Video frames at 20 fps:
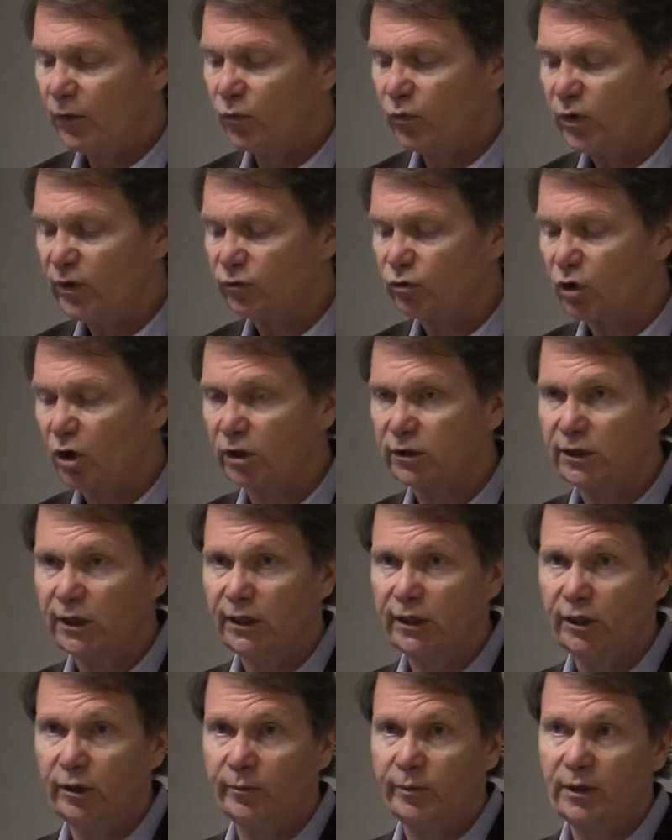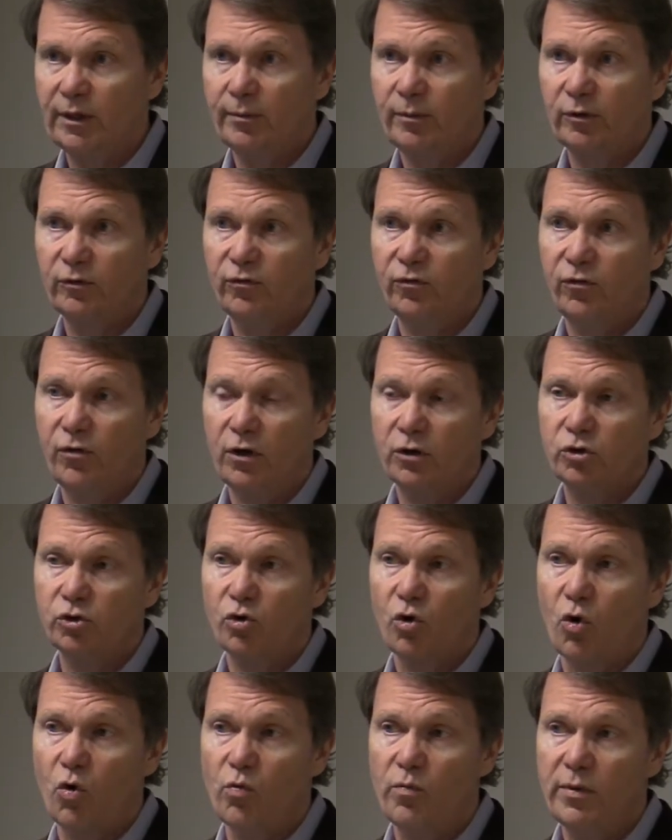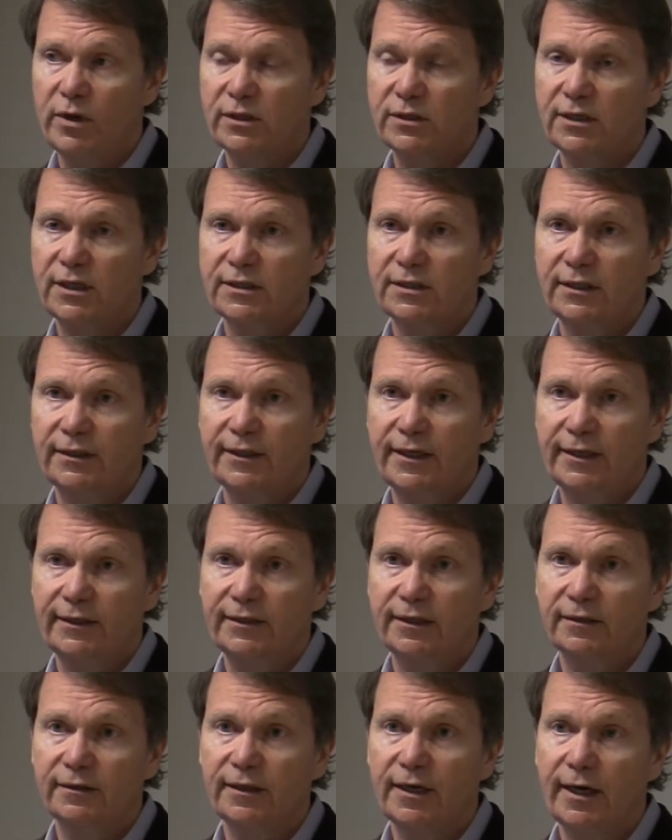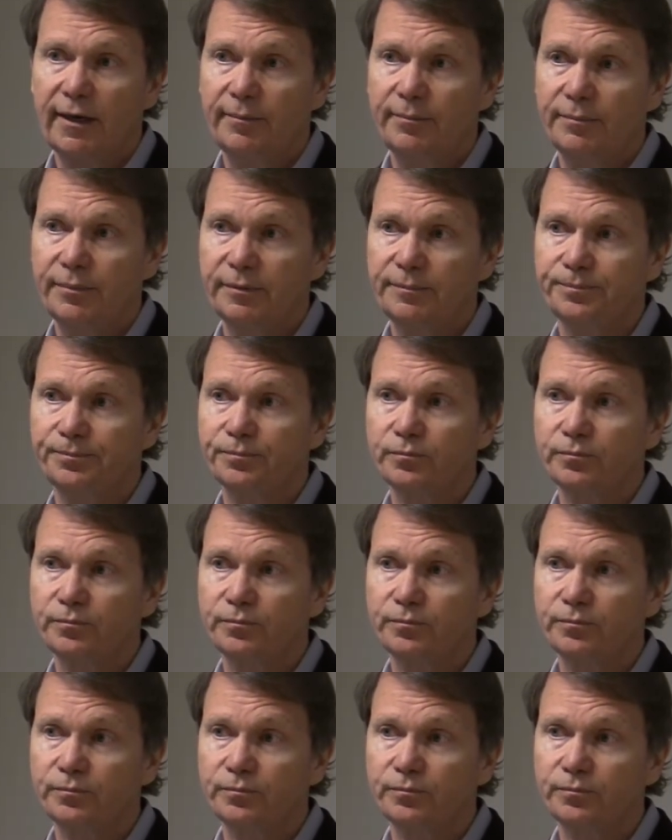We've talked a little bit about fluxomics as a data type,